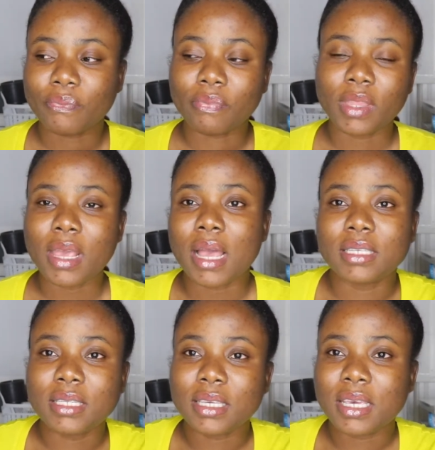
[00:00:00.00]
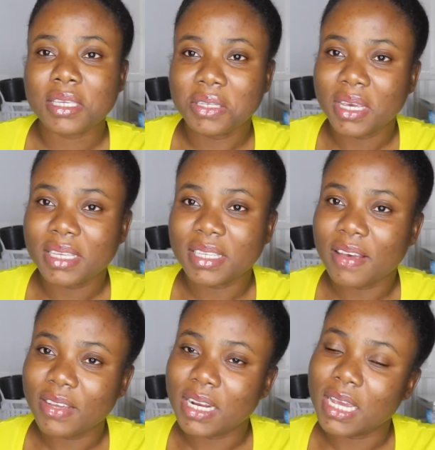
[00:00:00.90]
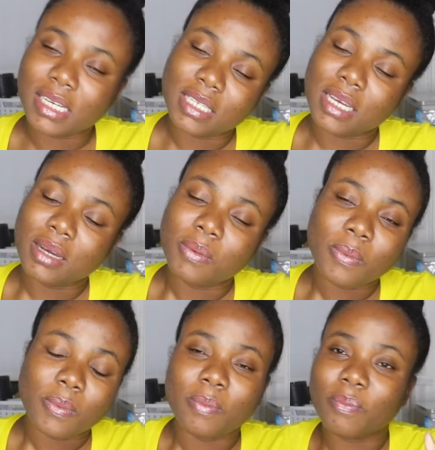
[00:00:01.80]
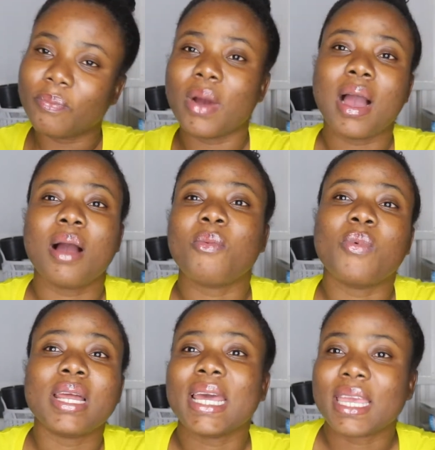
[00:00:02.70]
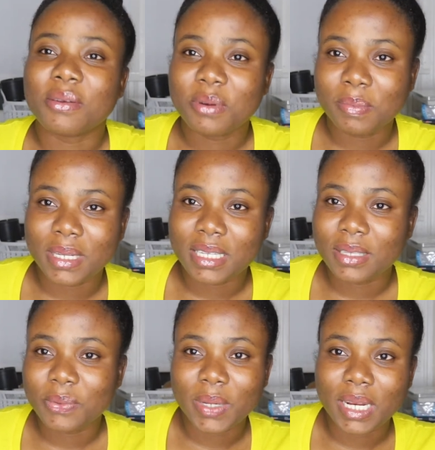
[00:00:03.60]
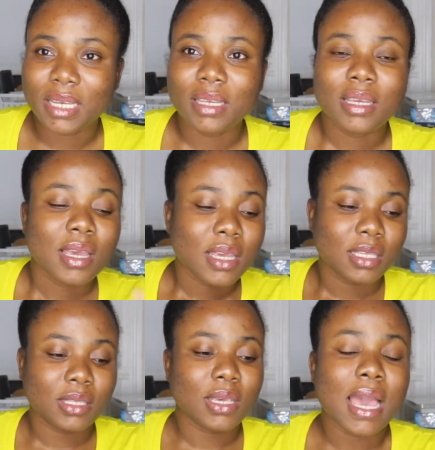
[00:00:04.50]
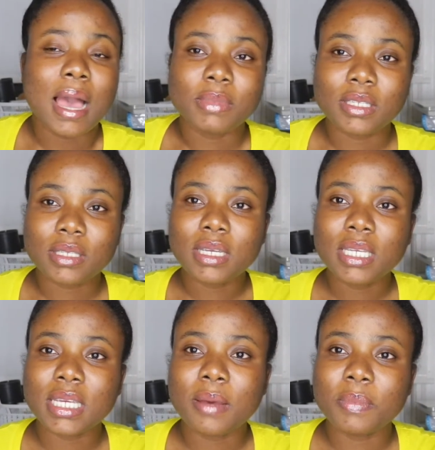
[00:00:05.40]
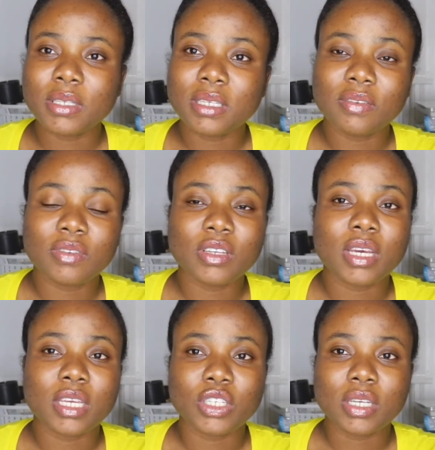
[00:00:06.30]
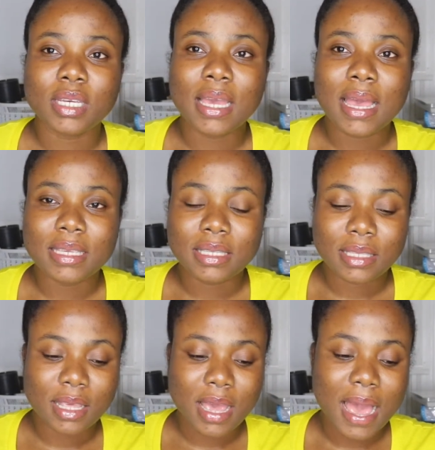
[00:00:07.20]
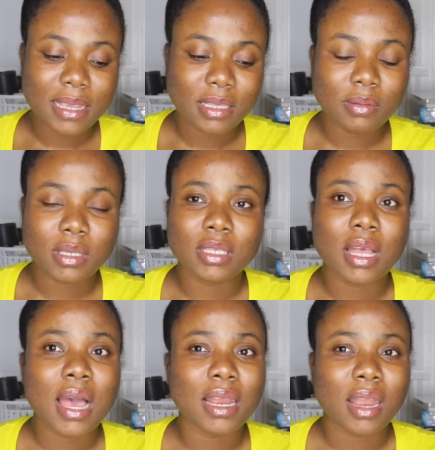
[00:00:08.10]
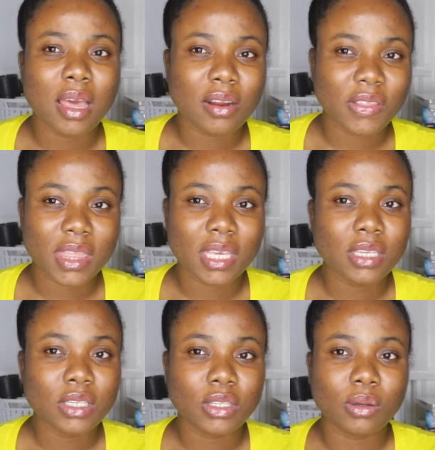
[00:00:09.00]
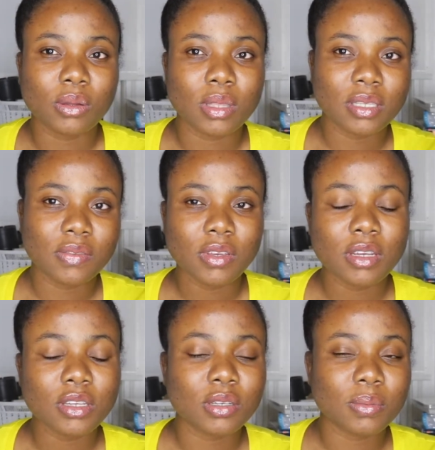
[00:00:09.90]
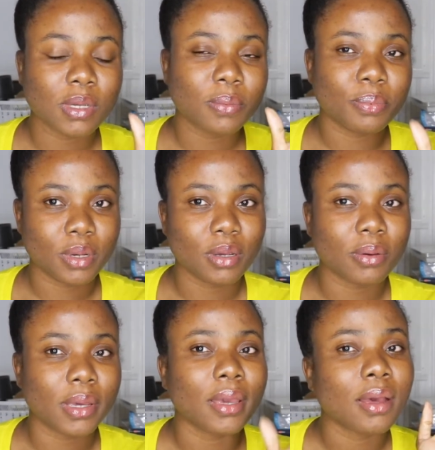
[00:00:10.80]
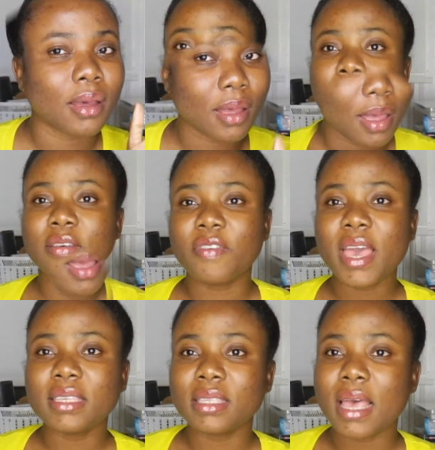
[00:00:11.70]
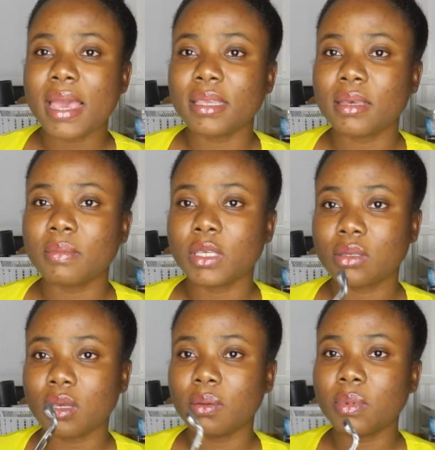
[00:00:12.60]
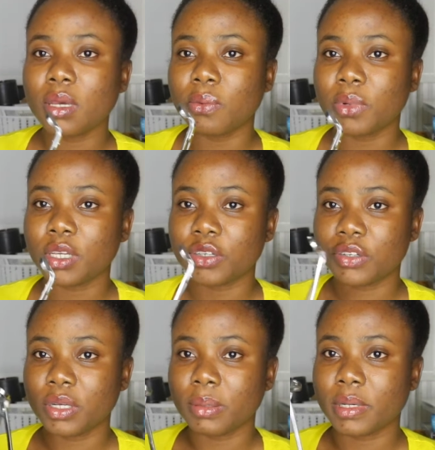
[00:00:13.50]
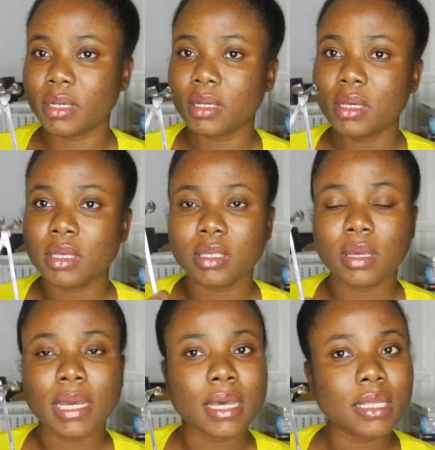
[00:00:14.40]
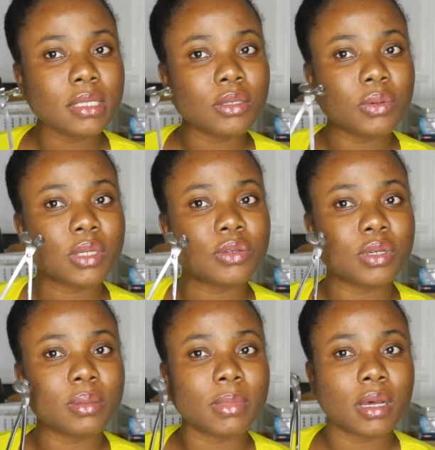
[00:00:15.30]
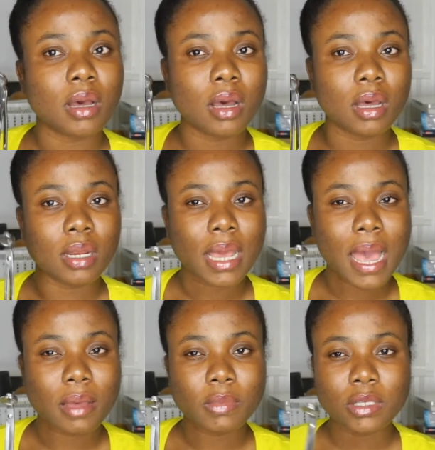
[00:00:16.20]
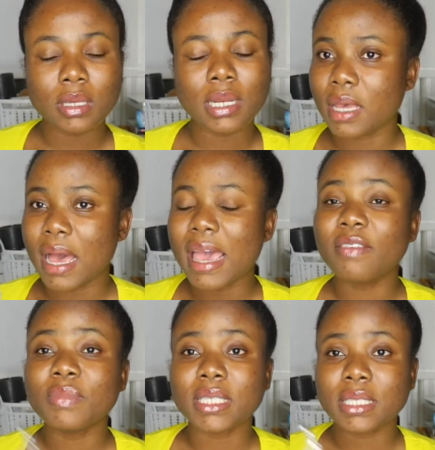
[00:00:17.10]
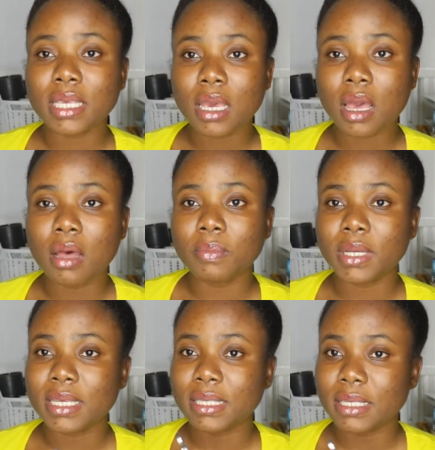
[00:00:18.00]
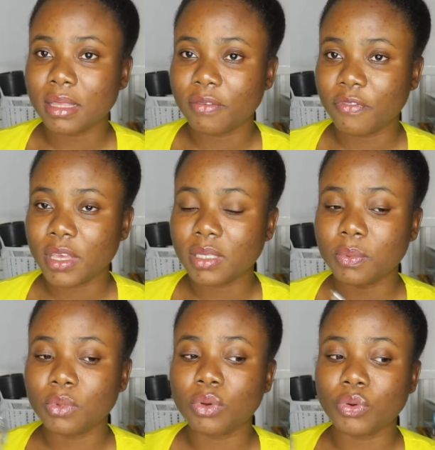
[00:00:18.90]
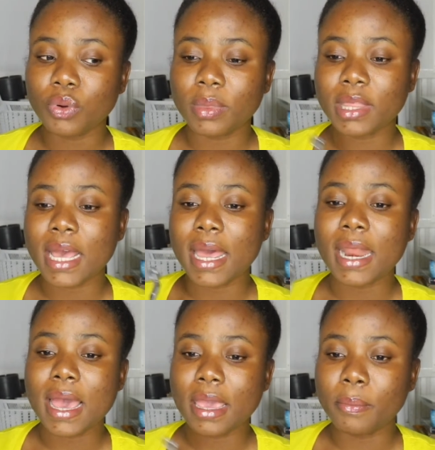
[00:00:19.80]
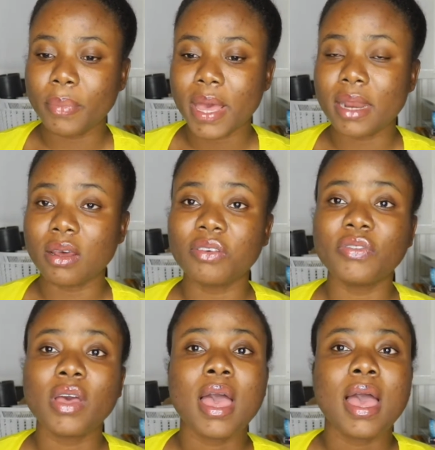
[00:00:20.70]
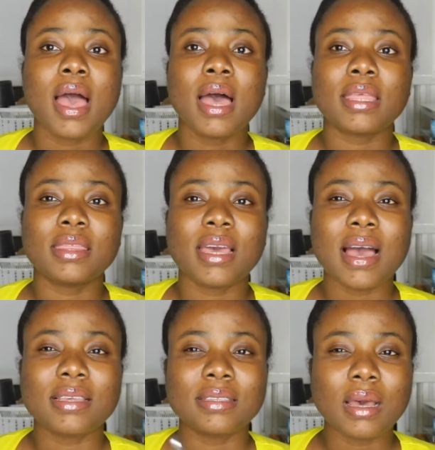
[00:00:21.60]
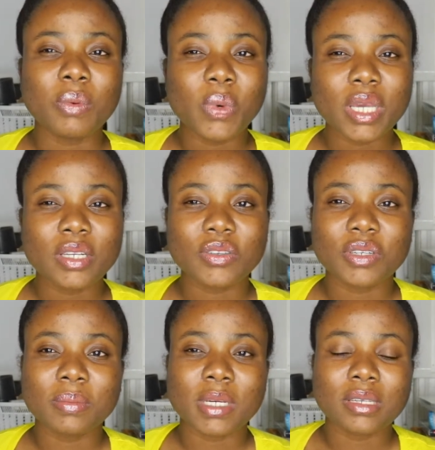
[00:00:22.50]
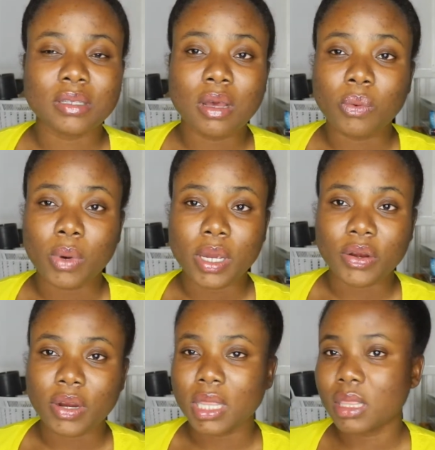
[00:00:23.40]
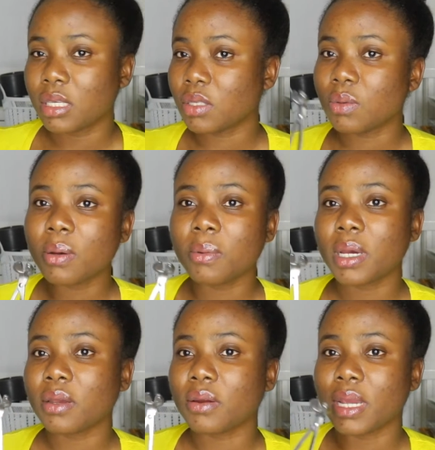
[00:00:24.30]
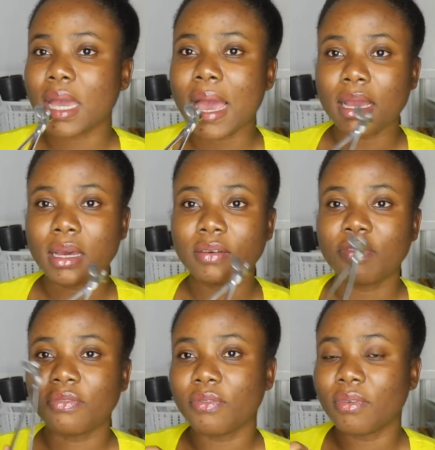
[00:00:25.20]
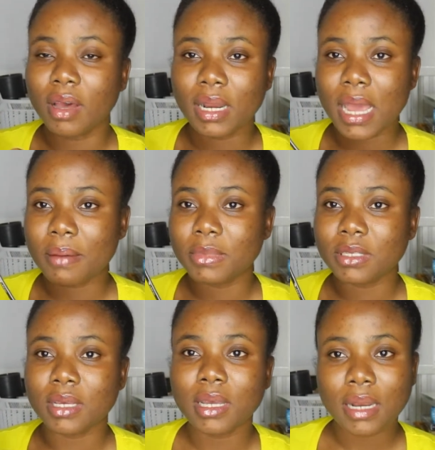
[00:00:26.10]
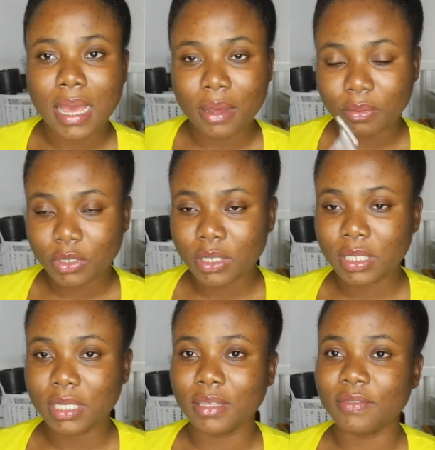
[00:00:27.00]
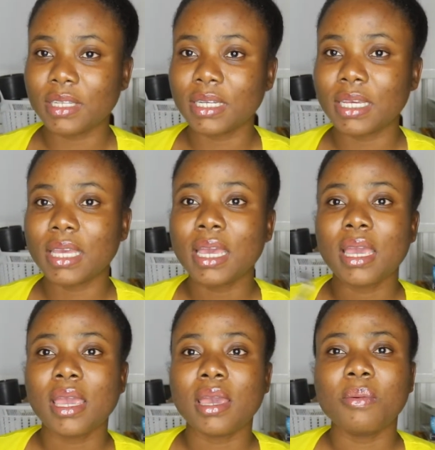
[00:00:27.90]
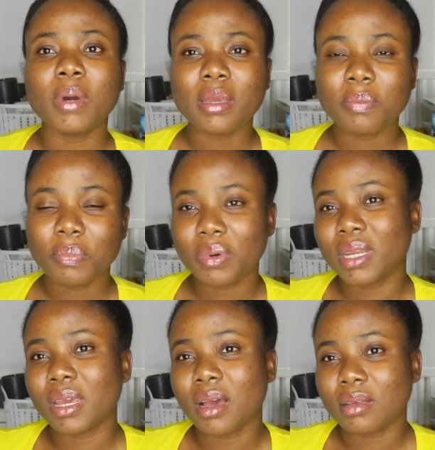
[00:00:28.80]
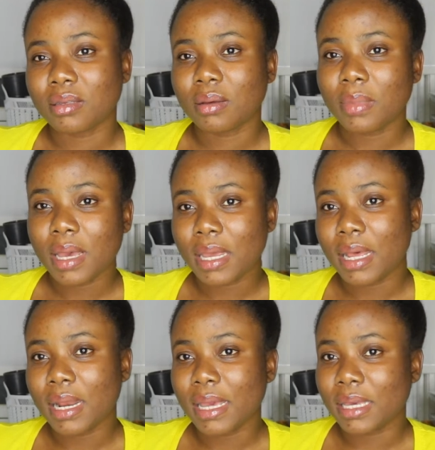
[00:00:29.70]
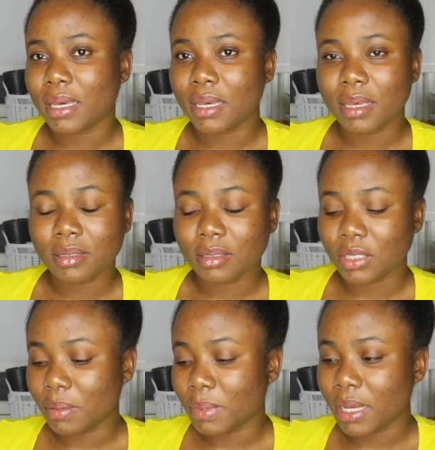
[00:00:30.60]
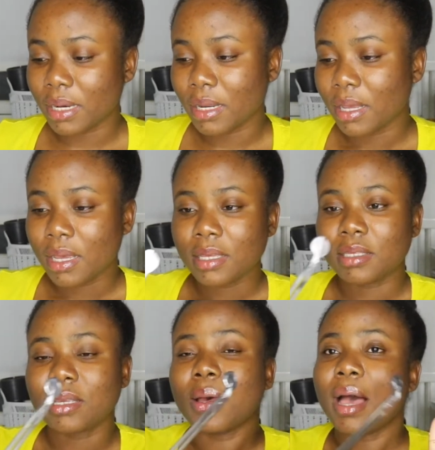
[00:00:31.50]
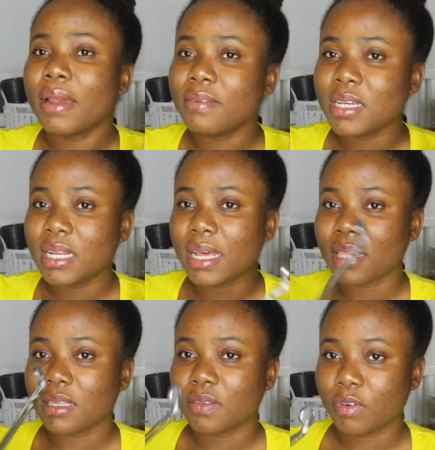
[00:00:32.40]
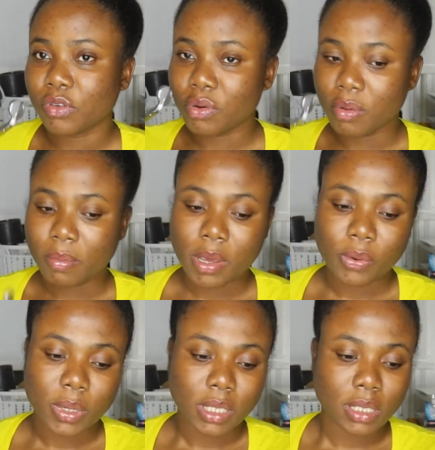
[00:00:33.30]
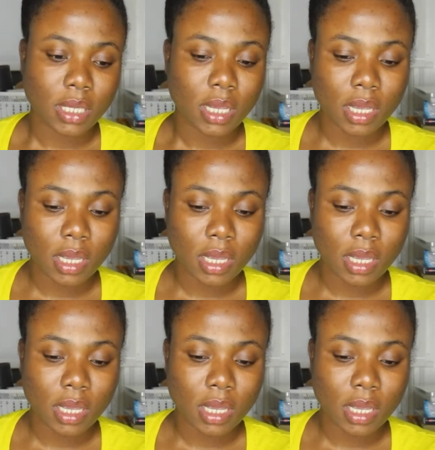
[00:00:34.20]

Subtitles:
Yeah, just in case you guys have an idea what I can replace with it. So yeah, I'm just gonna jump into the video and show you guys the items. It's not a lot of things, so this video should be pretty quick. So the first item is gonna be a wig trimmer. So I got this wig trimmer on Amazon. I have been seeing complaints in the Facebook group that I am part of that some wig trimmers don't work great. This one worked great. I got it on Amazon. I'll be sure to leave the link. It worked pretty awesome and I like it. It gets the job done. So I really like this for trimming my wigs.